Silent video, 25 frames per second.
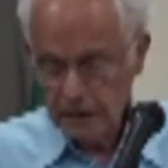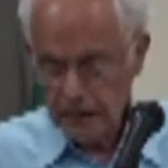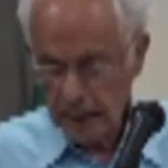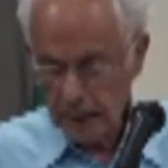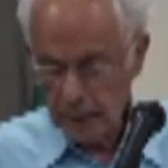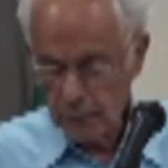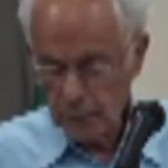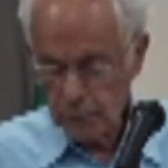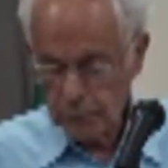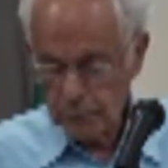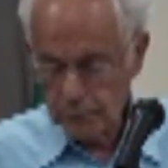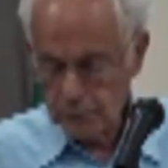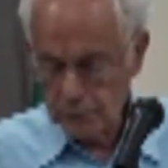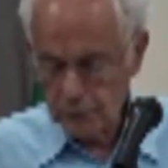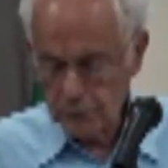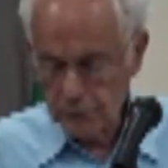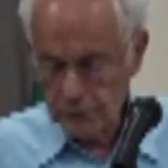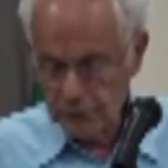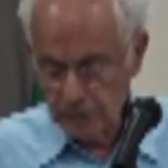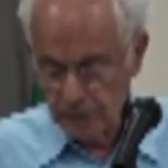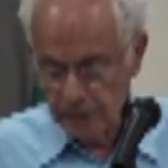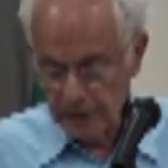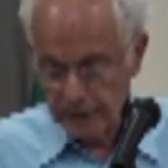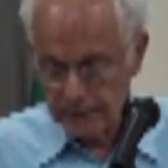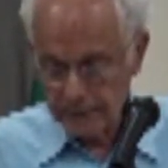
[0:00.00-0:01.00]
I would do
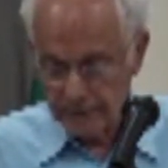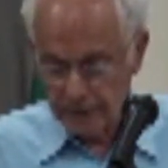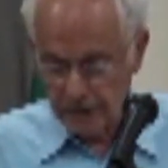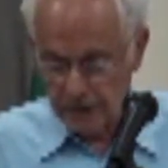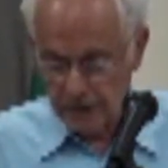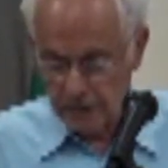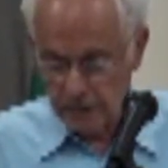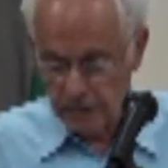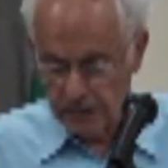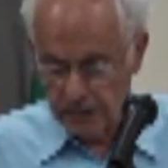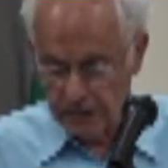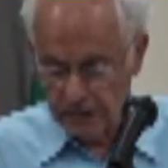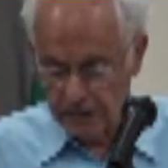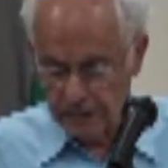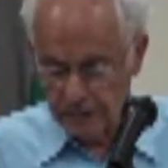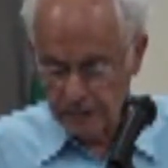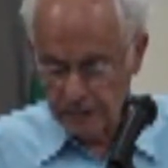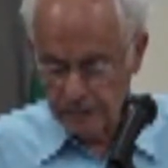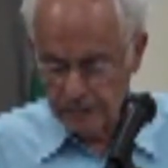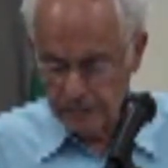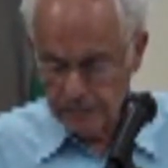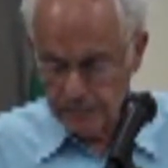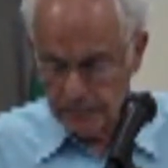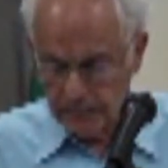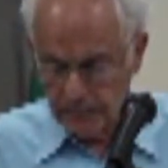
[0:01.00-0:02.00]
it better, I
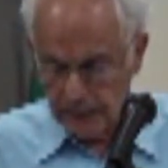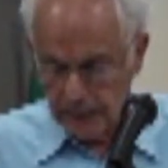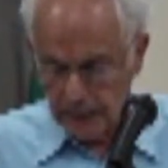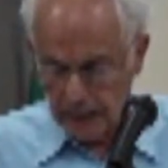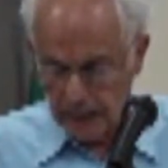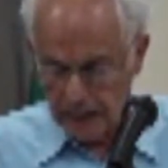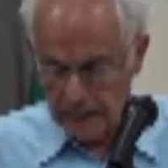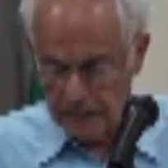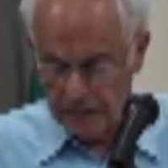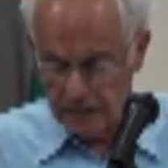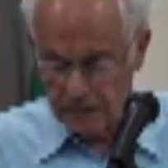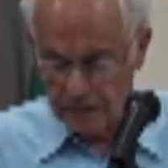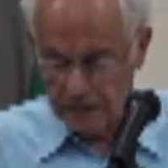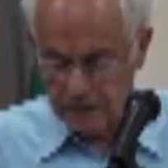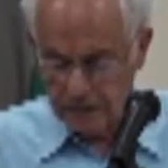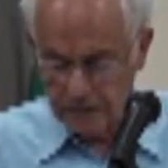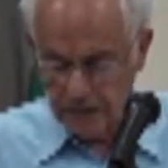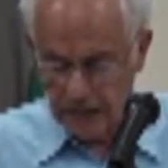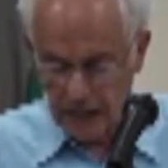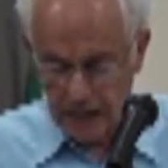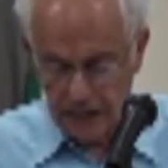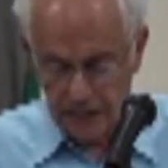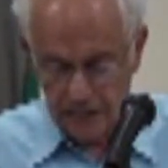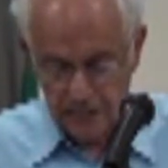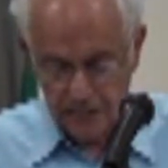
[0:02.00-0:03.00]
believe, and
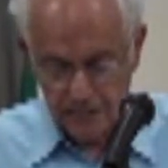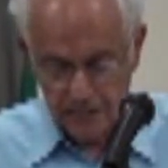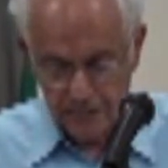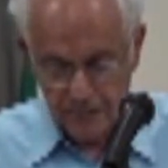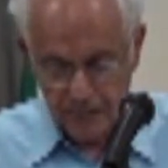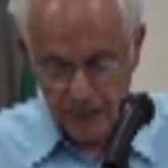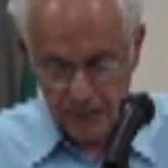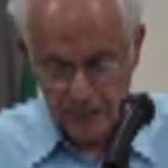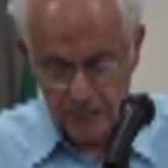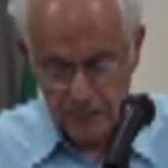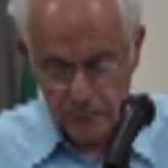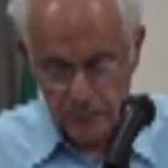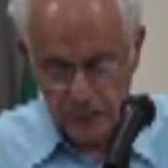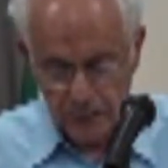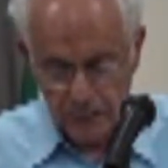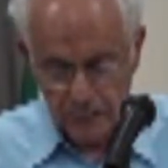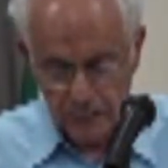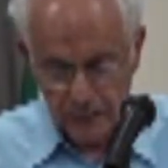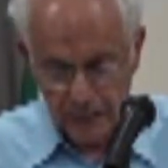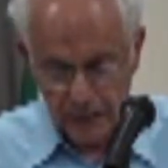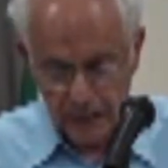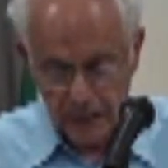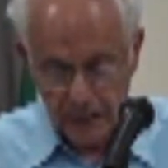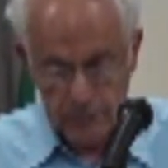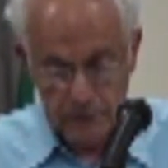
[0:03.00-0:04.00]
Yitzchak said to
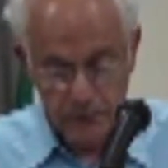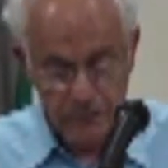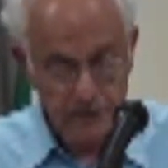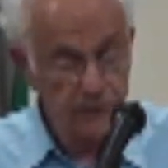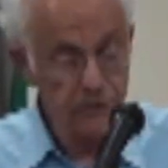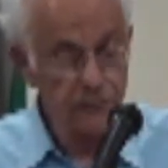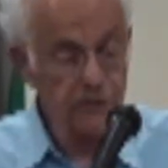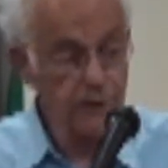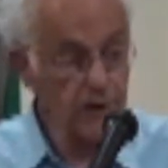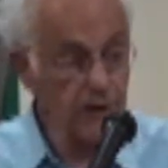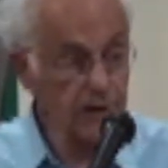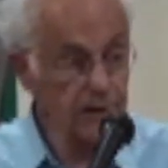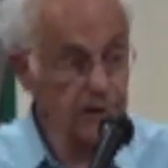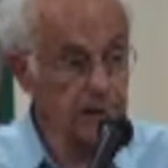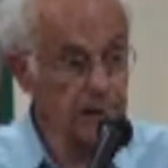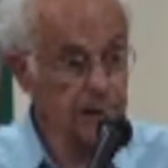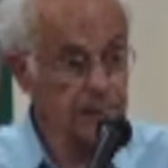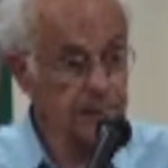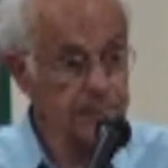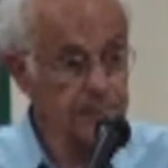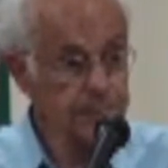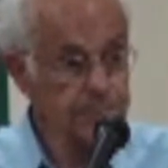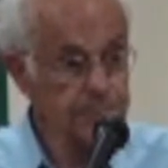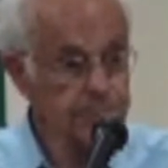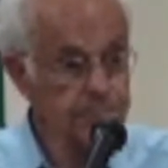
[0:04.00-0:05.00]
Abraham, his
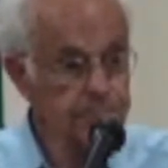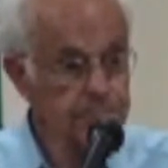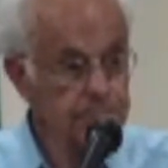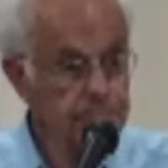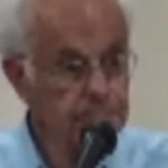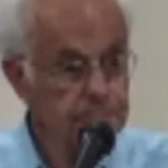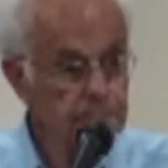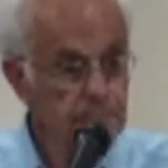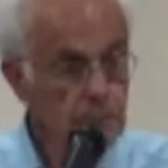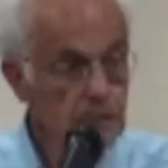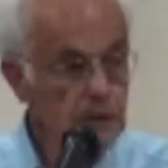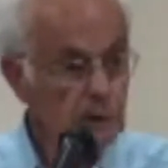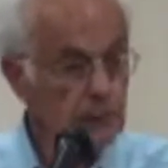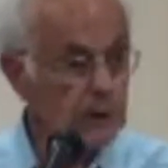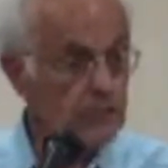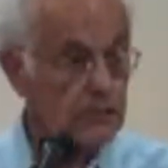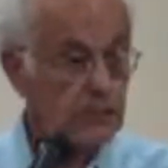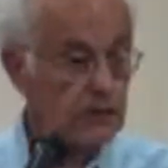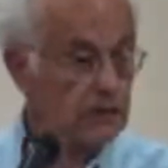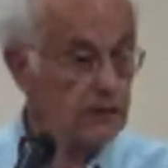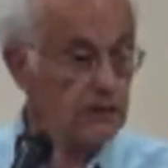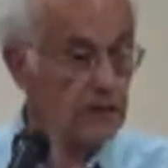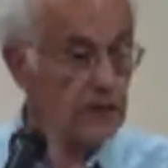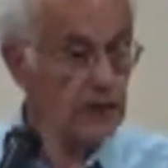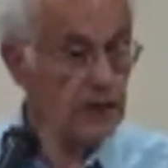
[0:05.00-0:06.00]
father.
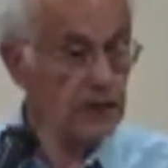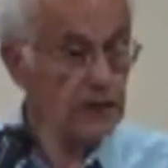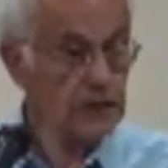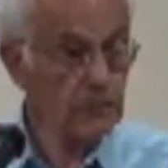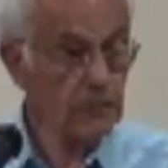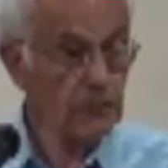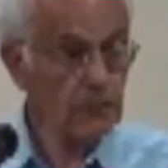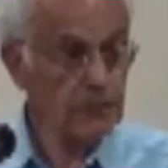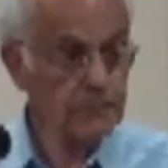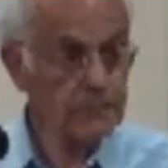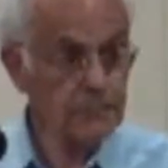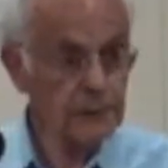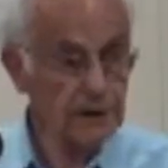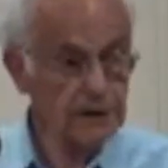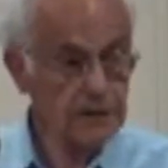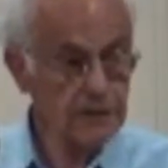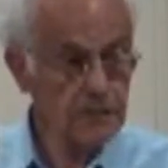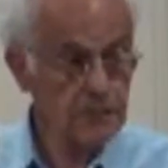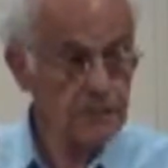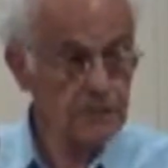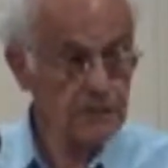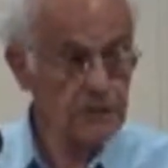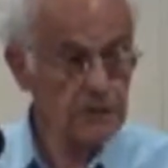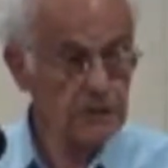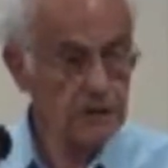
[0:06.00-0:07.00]
This is a regular
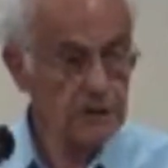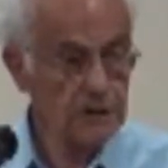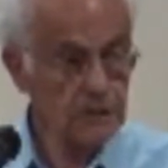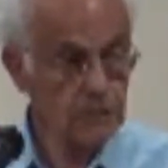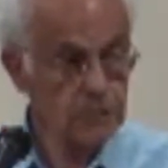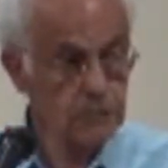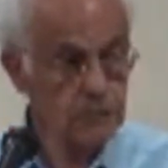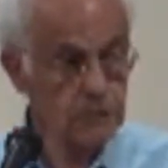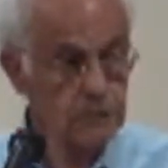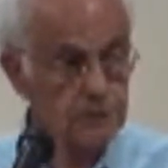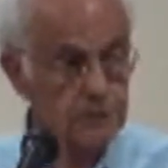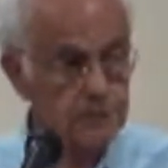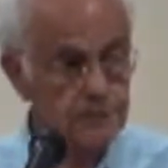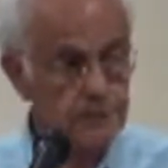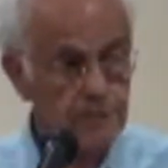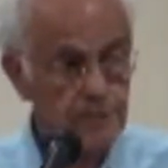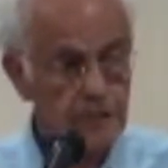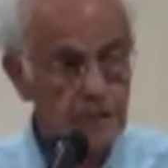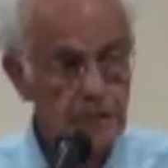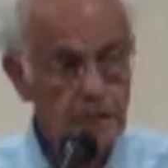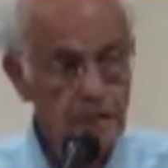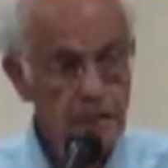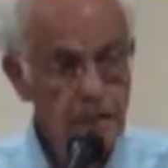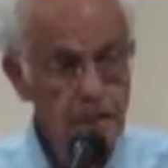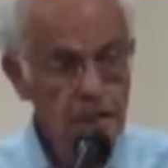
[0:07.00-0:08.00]
sentence in Hebrew.
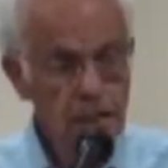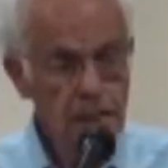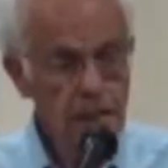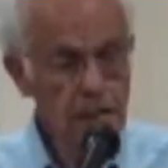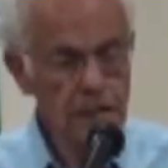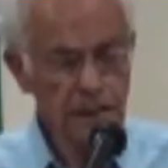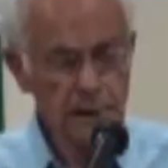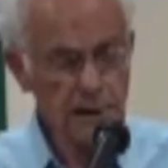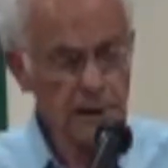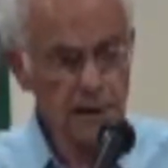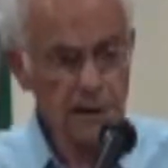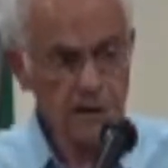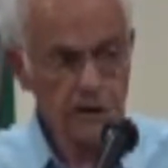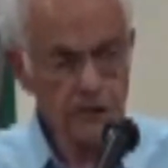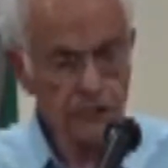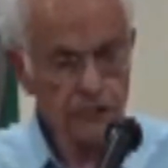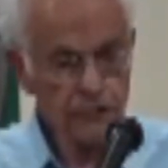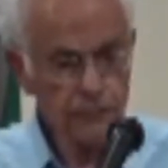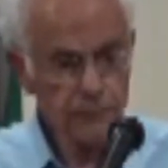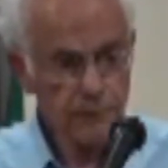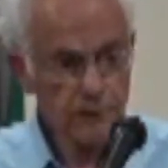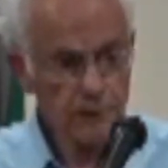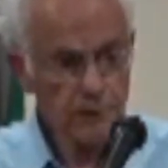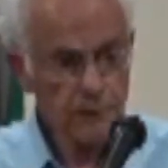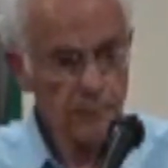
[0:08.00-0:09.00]
In English,
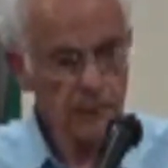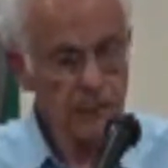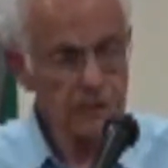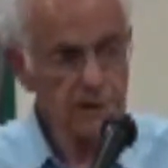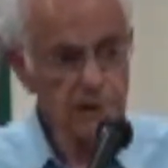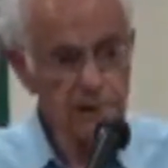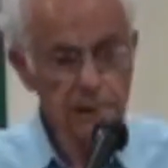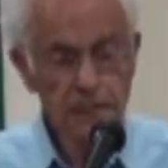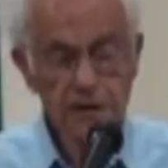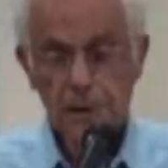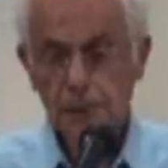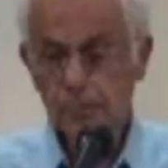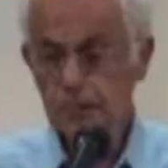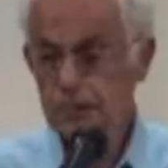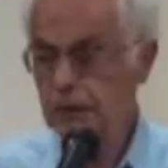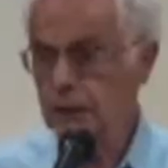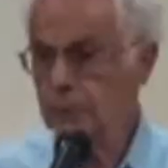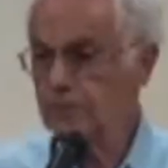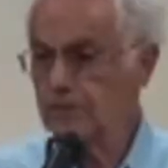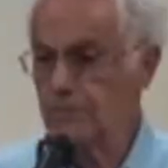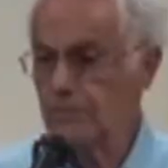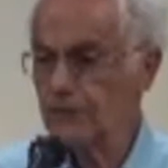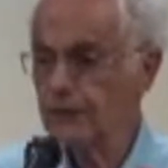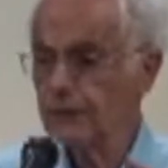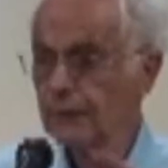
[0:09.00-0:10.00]
but in Hebrew
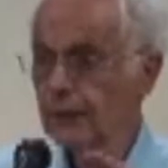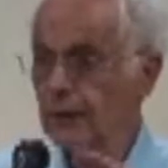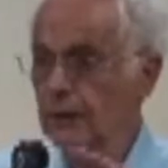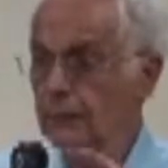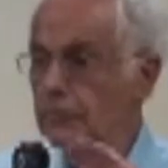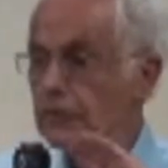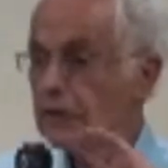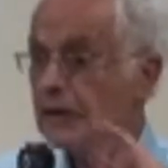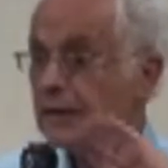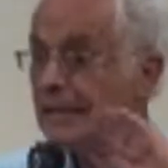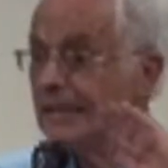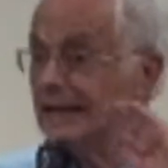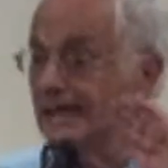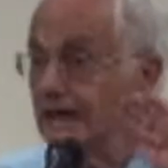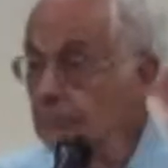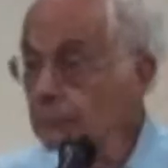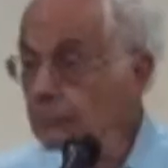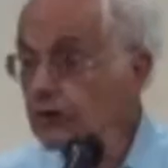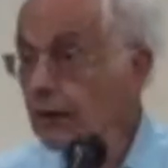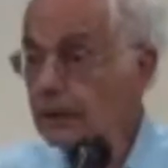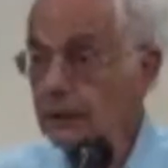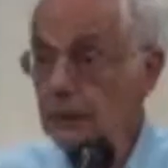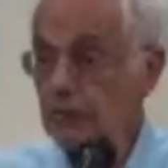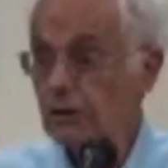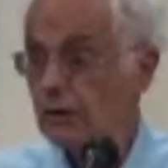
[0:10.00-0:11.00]
it's a very
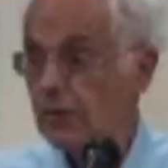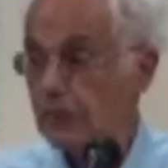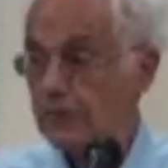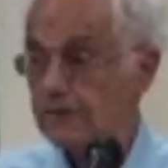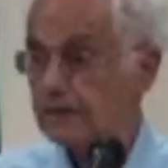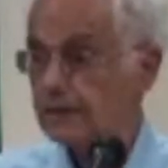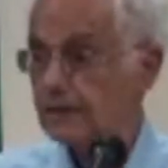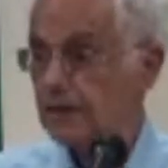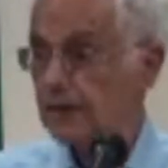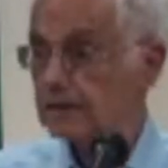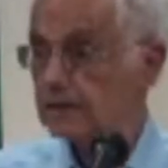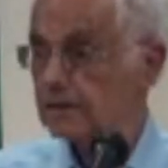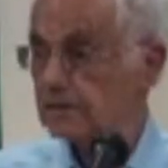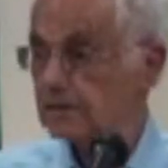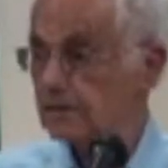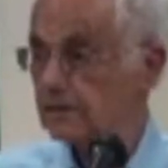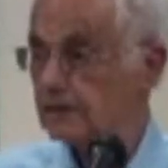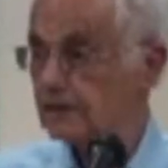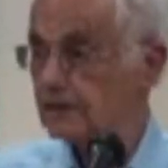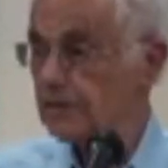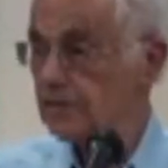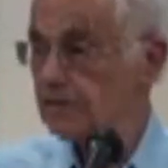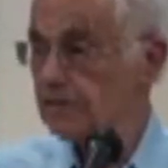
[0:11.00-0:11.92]
irregular sentence.